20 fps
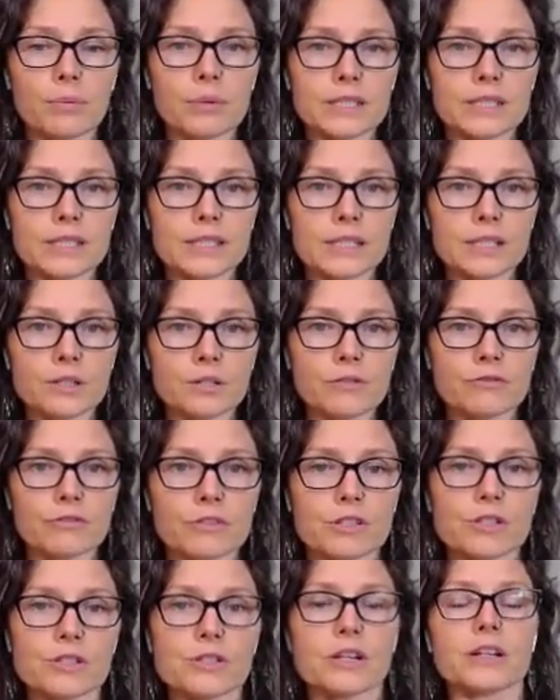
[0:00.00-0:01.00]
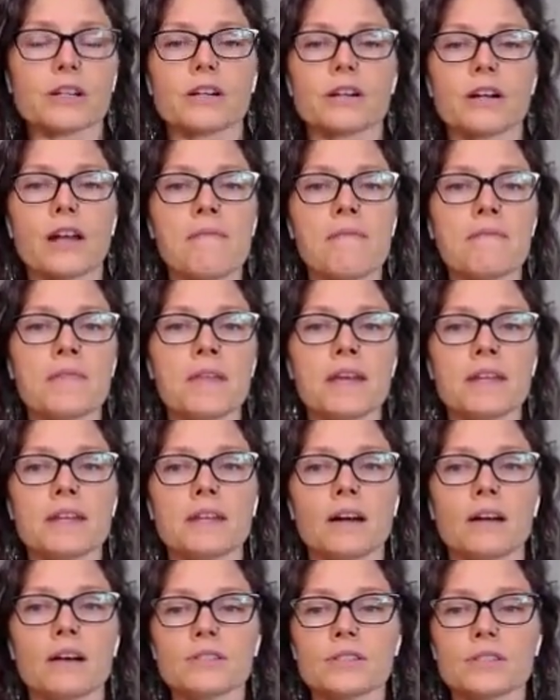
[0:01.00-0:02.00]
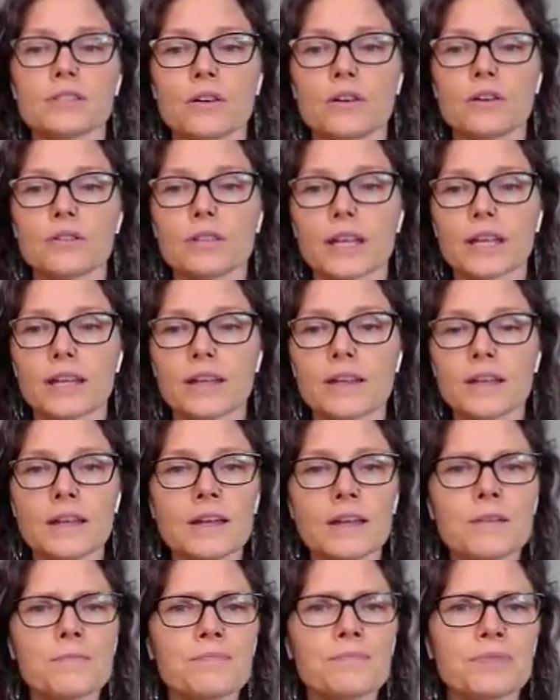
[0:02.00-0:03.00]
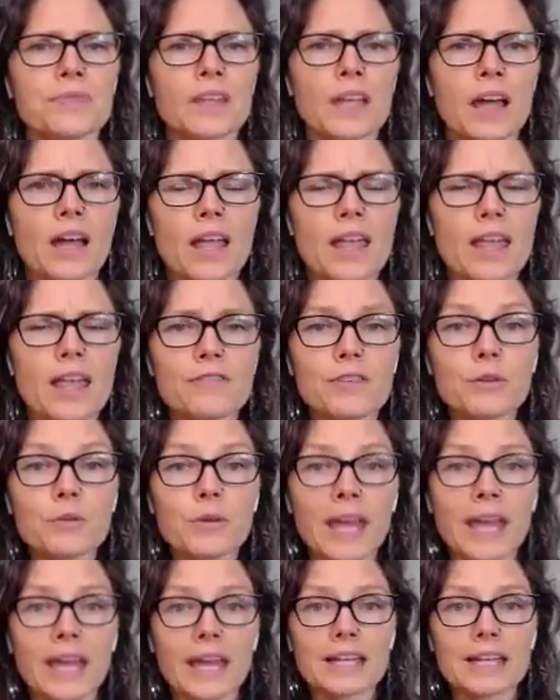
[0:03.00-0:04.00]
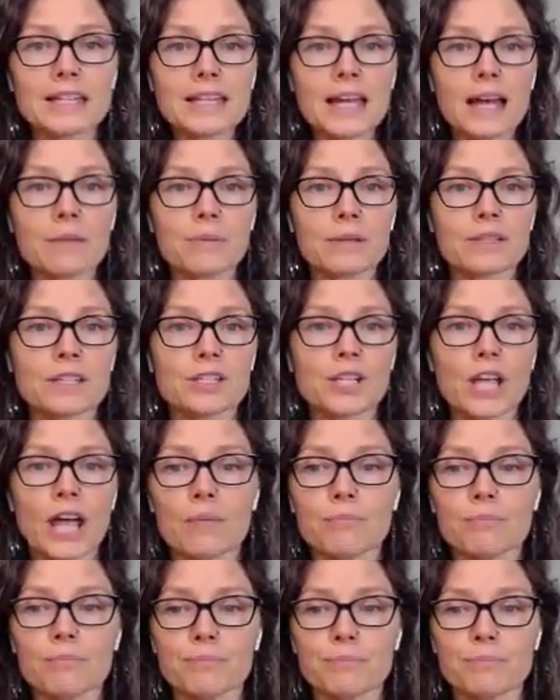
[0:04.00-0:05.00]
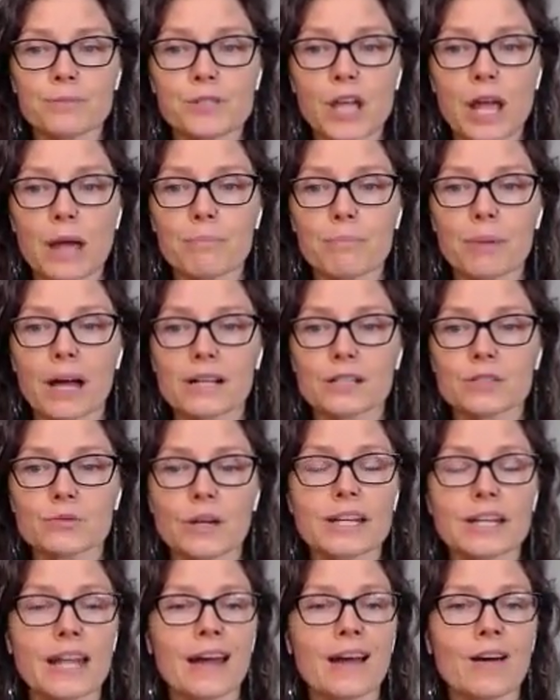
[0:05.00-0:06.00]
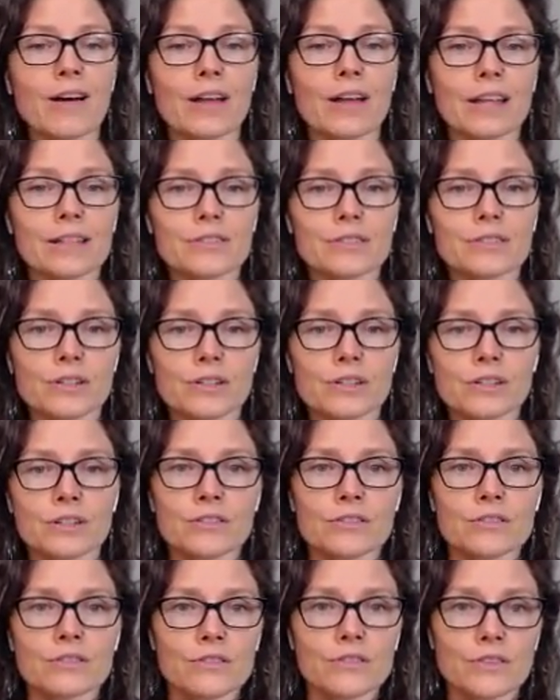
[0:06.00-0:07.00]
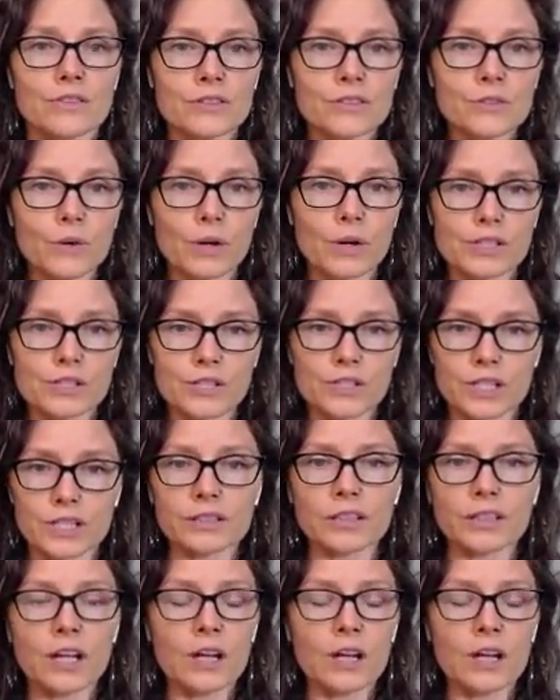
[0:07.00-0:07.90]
What's in your refrigerator? And then also, like, if you can type in the chat box right now, answer this question.